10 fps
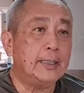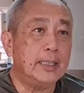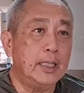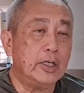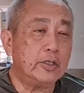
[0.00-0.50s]

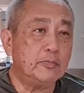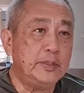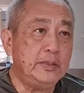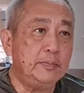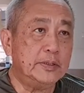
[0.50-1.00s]
lot of
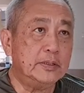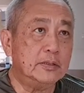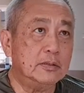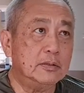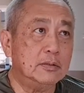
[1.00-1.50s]

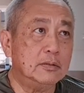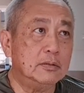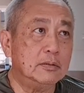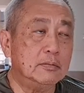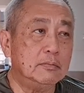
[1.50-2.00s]

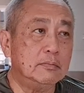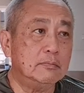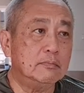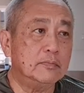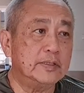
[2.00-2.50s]
people
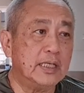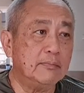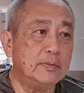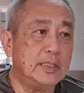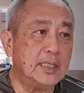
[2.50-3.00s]

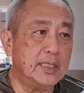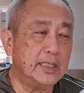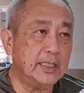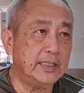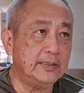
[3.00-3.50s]

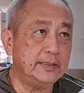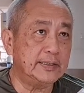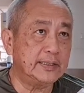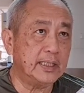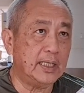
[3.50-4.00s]

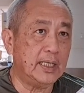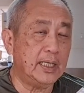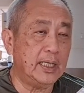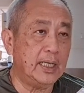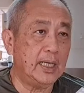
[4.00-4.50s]
sometimes
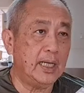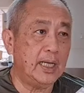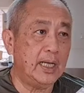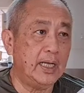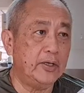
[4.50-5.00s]

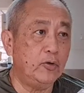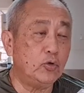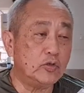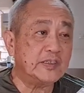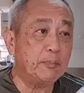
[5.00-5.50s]

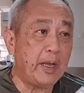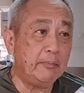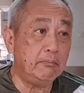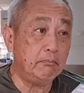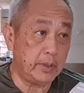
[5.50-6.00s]
don't
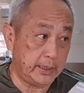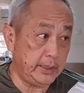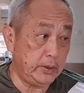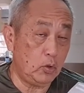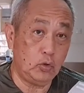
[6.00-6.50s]
spend
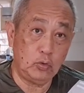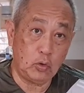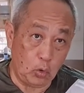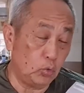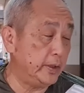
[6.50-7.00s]
money on
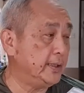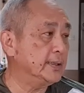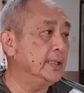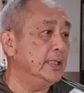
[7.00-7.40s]
clothing,